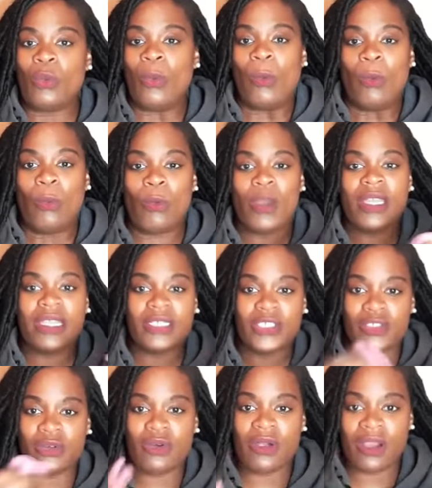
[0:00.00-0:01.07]
What is
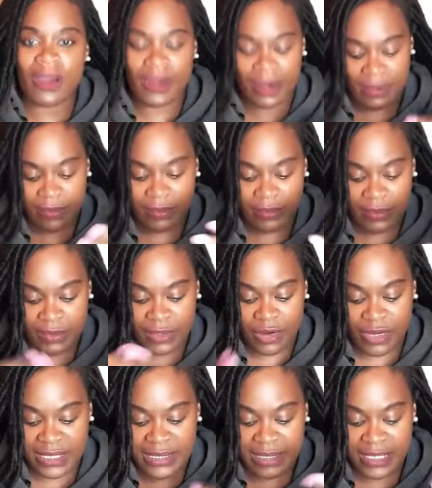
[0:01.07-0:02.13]
your
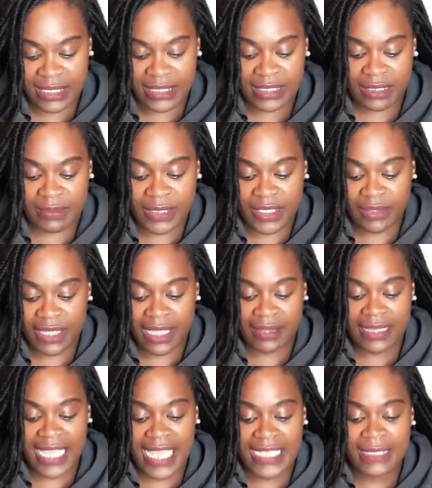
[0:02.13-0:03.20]
system? So
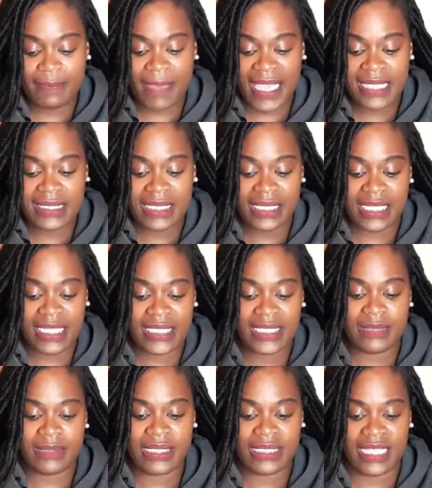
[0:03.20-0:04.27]
that's basically
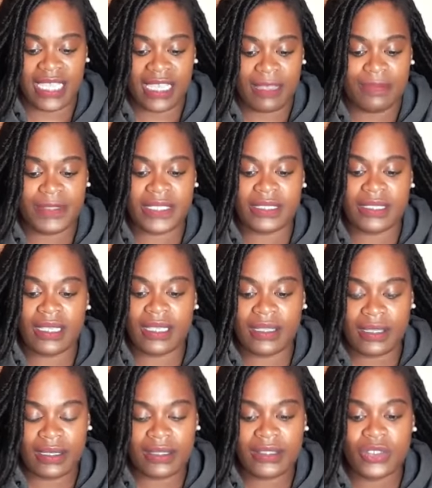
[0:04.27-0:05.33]
some steps
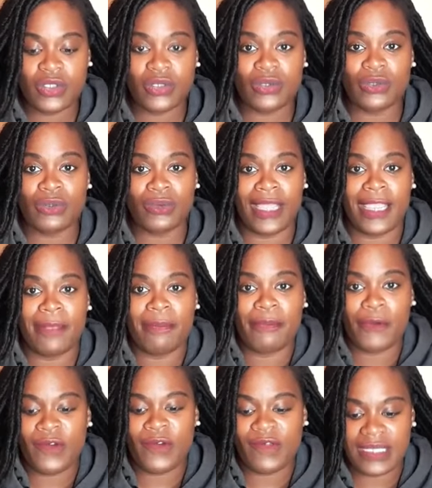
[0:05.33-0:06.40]
to
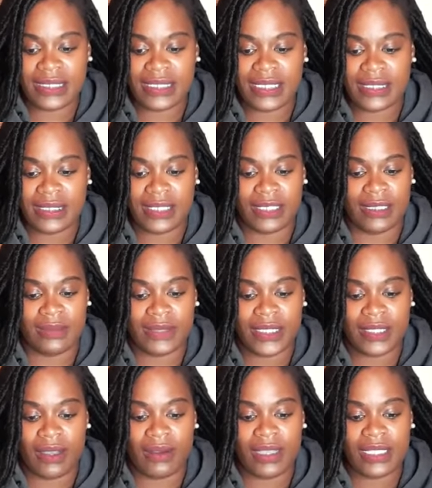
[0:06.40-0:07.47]
improving systems.
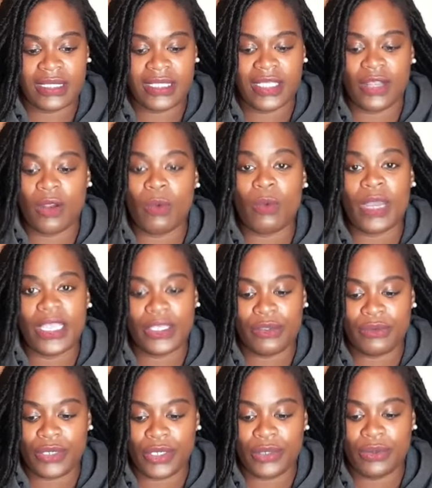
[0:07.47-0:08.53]
So consider what
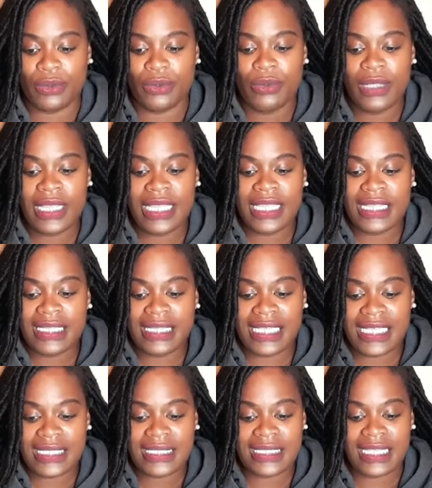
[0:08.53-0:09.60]
you do,
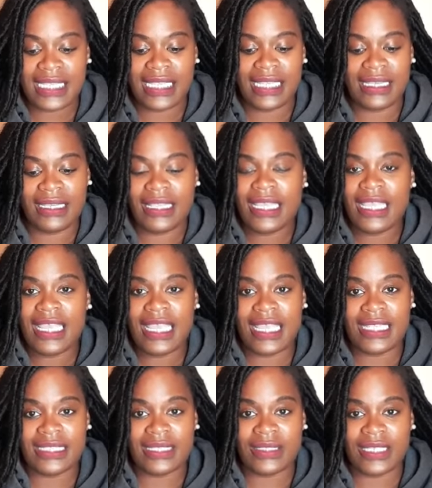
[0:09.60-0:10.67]
list it.
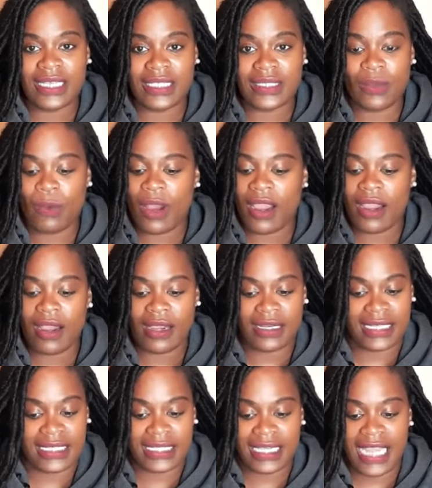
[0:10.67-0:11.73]
Does it work?
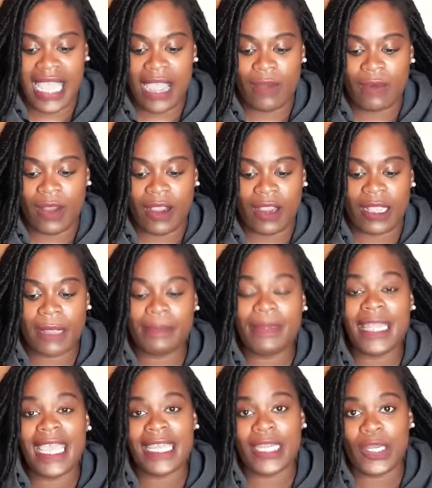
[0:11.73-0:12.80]
Does it not work?
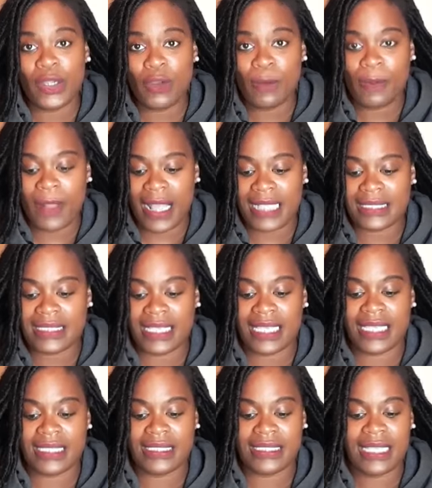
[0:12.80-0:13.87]
Plan a new
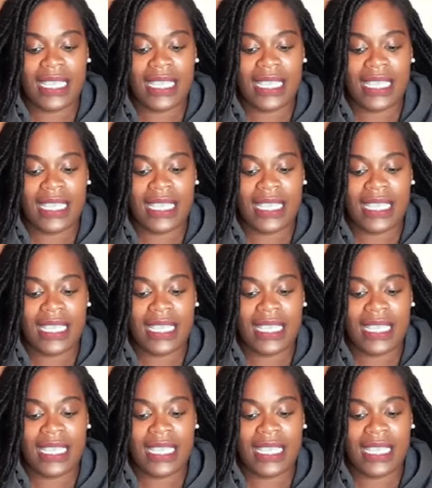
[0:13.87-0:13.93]
process,